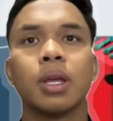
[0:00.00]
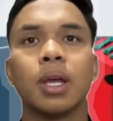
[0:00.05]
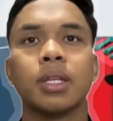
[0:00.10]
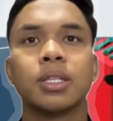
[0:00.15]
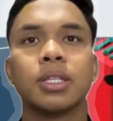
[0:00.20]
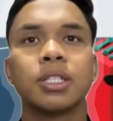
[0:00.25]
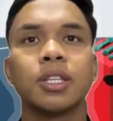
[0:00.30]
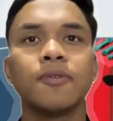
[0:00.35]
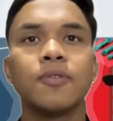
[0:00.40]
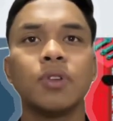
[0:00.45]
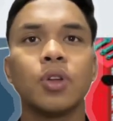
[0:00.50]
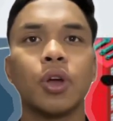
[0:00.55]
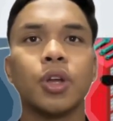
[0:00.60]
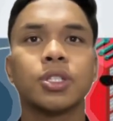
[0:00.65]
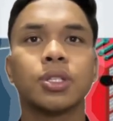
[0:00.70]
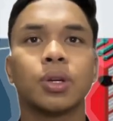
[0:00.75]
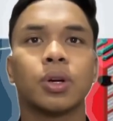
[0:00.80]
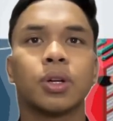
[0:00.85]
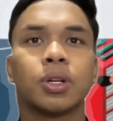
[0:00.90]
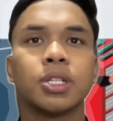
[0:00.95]
Excessive
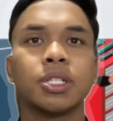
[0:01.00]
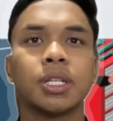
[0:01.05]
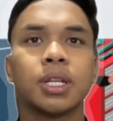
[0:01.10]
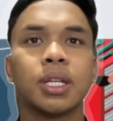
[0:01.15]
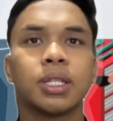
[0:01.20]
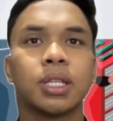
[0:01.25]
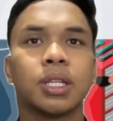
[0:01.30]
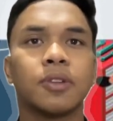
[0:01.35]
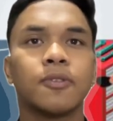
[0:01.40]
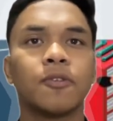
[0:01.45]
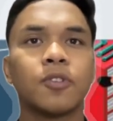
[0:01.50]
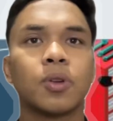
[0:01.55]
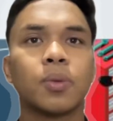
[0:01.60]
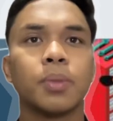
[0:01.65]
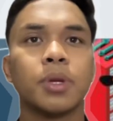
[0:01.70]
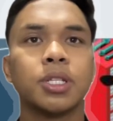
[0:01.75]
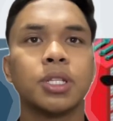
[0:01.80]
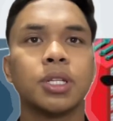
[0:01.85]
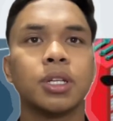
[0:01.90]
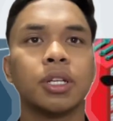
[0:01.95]
noise originating
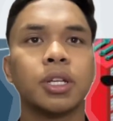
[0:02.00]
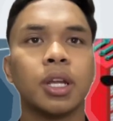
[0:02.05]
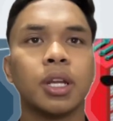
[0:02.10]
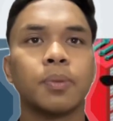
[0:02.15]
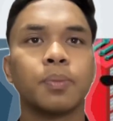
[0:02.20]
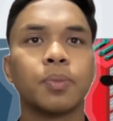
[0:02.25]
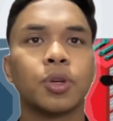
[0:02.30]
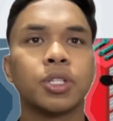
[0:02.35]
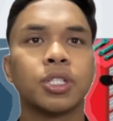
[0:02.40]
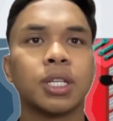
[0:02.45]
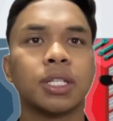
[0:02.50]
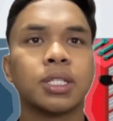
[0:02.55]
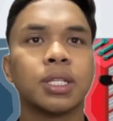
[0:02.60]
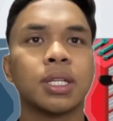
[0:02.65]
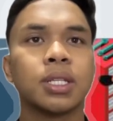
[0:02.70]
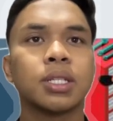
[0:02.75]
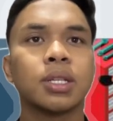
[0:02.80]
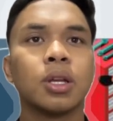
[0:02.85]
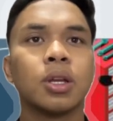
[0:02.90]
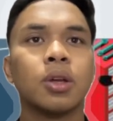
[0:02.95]
from machinery and
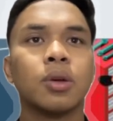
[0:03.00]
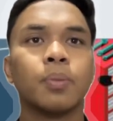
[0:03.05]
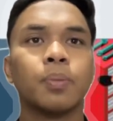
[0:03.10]
processes